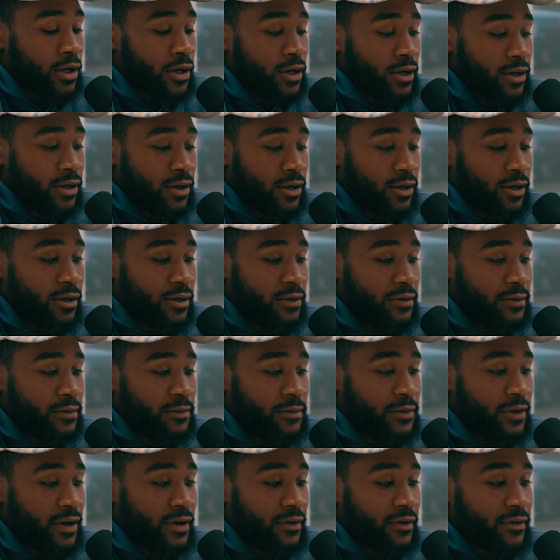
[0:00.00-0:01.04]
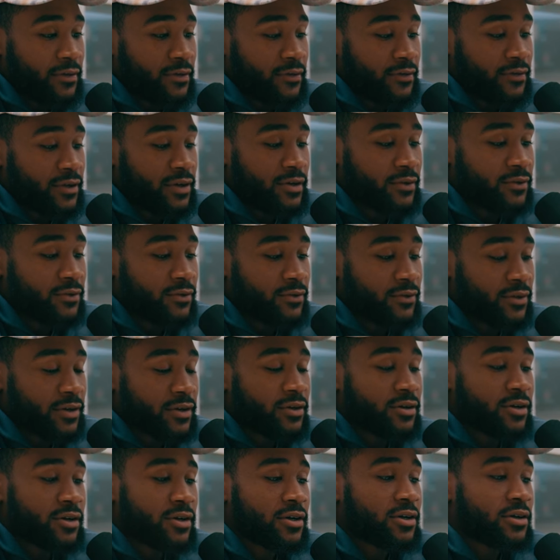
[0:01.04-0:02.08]
Uh, feeling
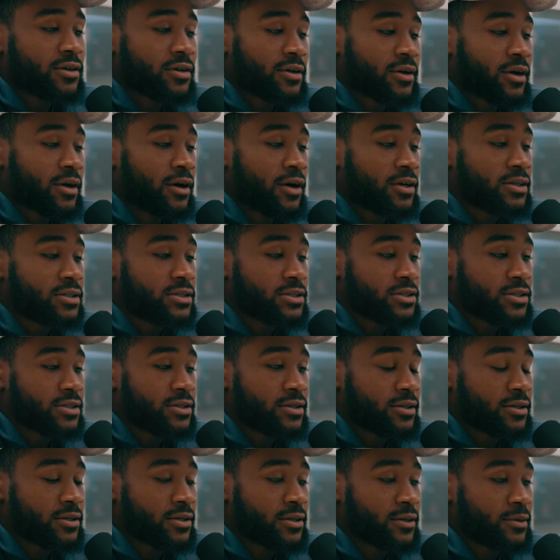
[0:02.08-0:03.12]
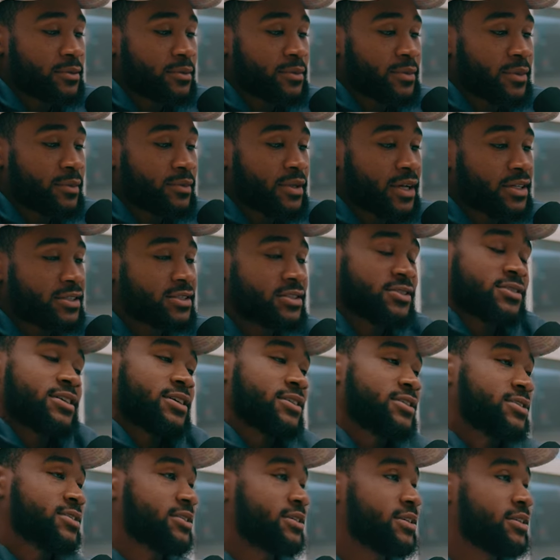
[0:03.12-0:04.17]
feeling good, honestly. Um, I'm not just
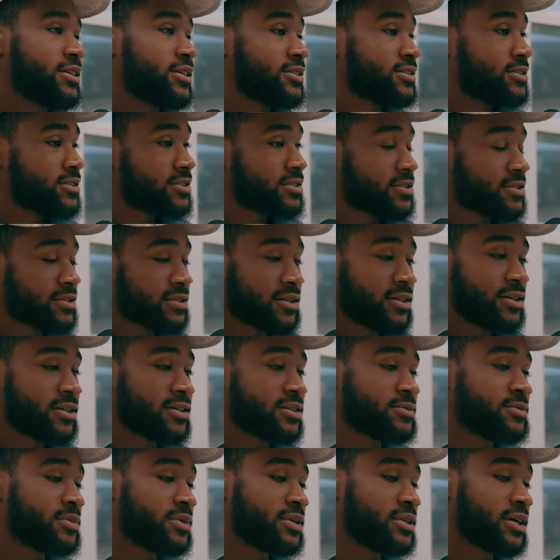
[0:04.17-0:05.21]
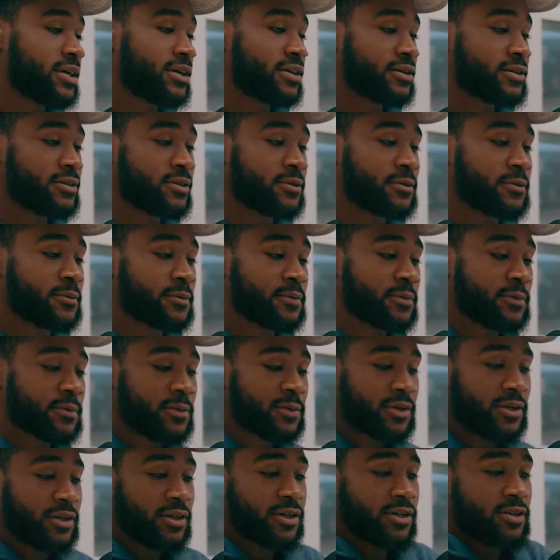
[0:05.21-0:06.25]
trying to say that just cause, but like, um,
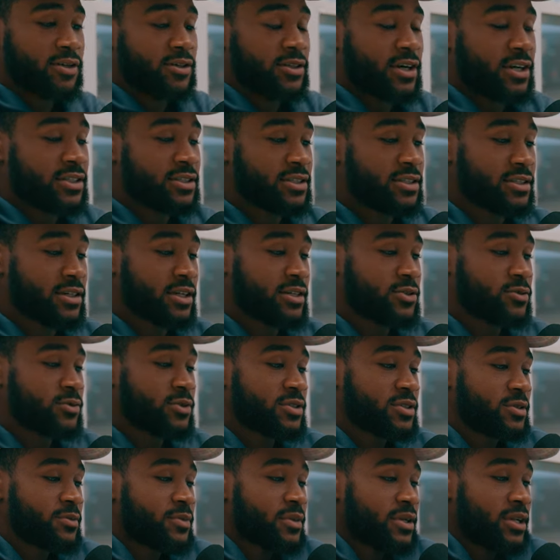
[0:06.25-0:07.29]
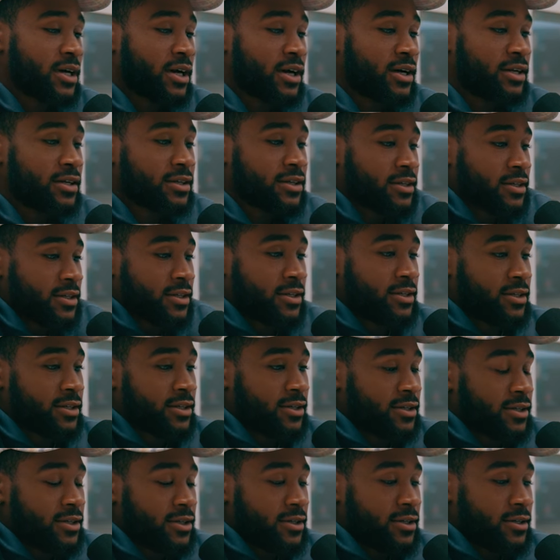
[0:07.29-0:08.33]
you know, I, I switched up a lot.
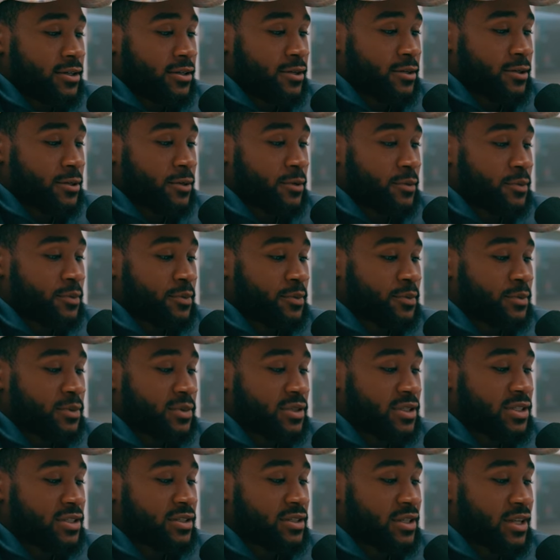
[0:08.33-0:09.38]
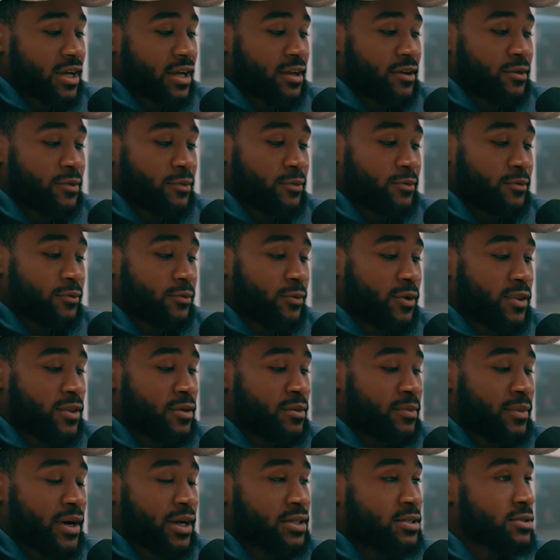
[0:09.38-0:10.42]
Um, just like
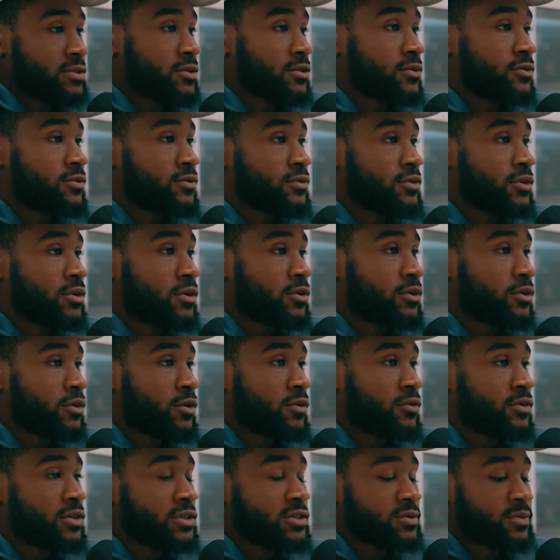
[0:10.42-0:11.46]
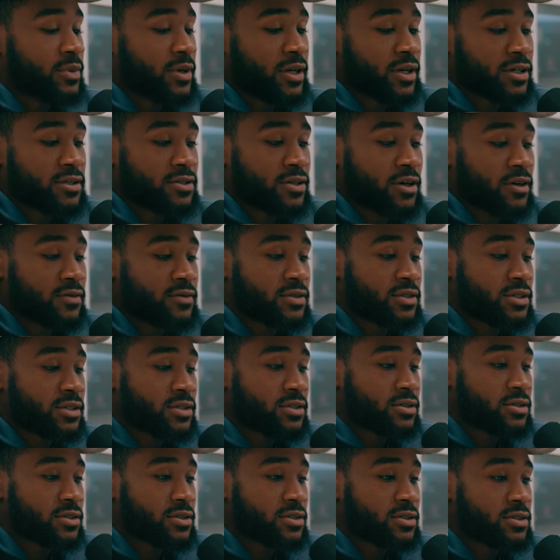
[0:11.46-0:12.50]
within myself, you know, over this past off
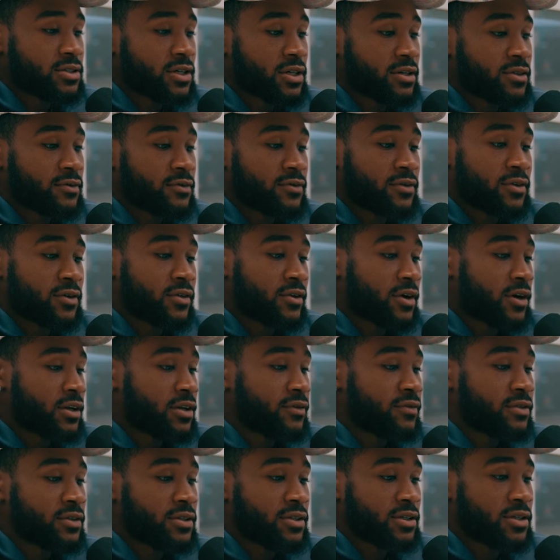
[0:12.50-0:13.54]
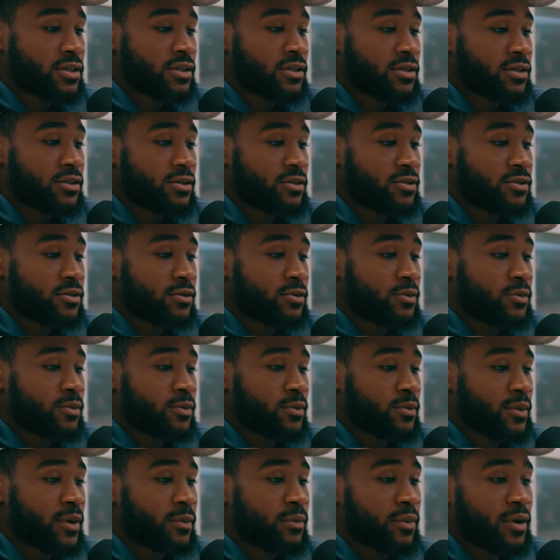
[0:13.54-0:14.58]
season, just trying to figure out everything, you know,
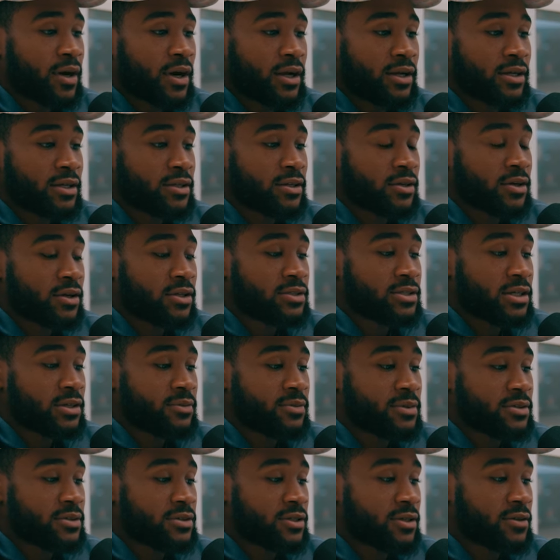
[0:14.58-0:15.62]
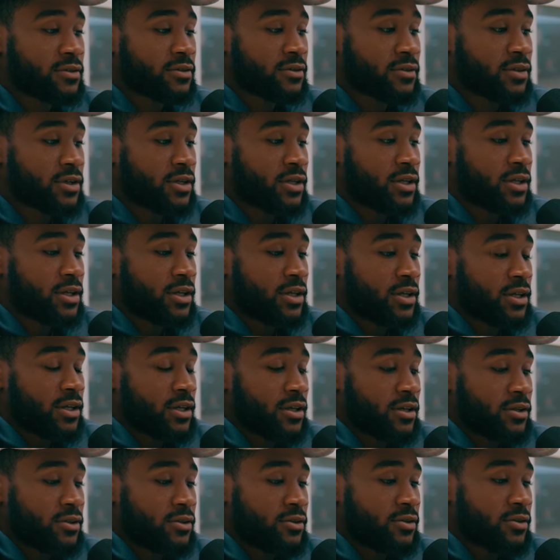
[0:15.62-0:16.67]
my body and all type of stuff,
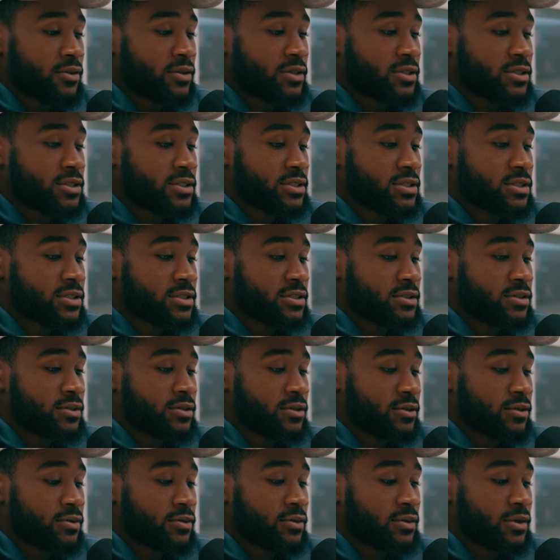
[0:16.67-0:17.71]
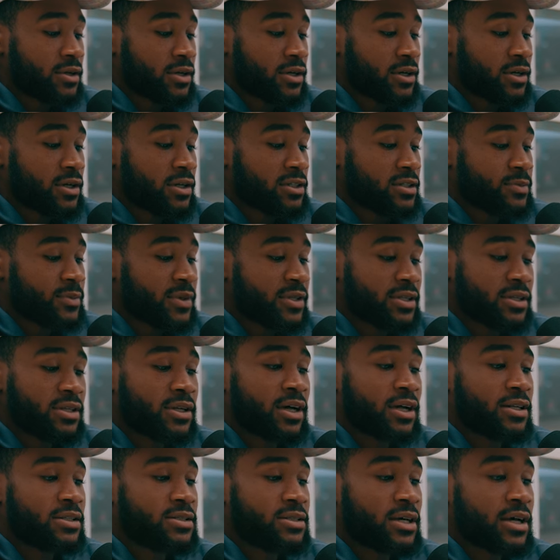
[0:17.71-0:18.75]
you know, and just you know, I spend a
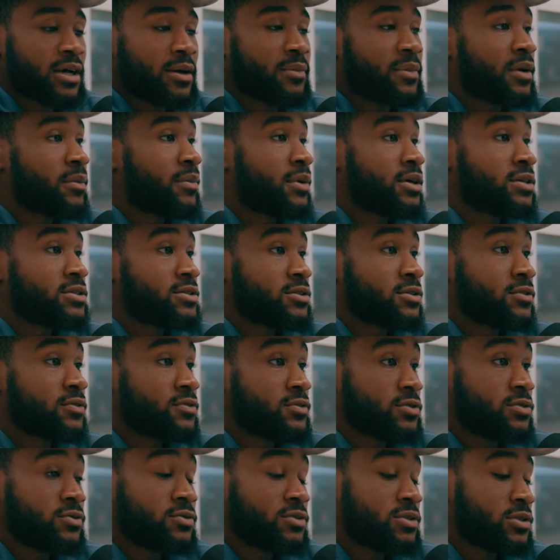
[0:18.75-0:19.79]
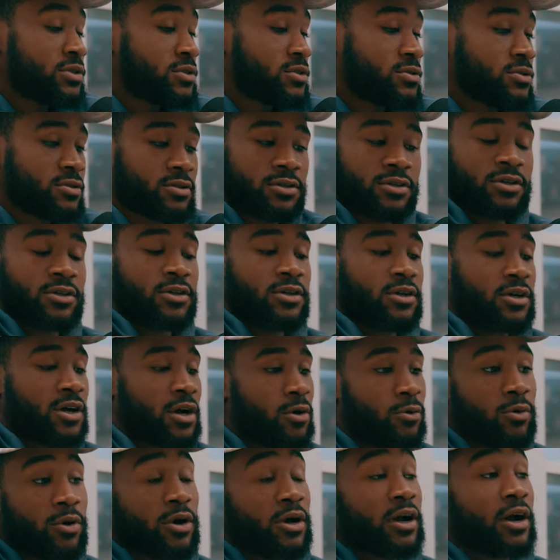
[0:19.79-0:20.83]
lot of time by myself too. Just I
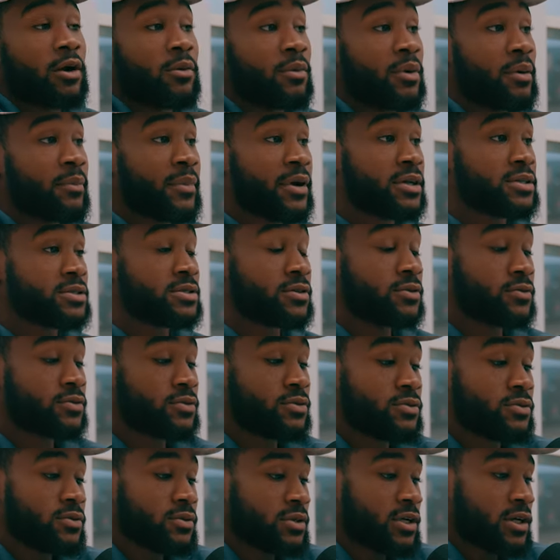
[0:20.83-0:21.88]
work out by myself too.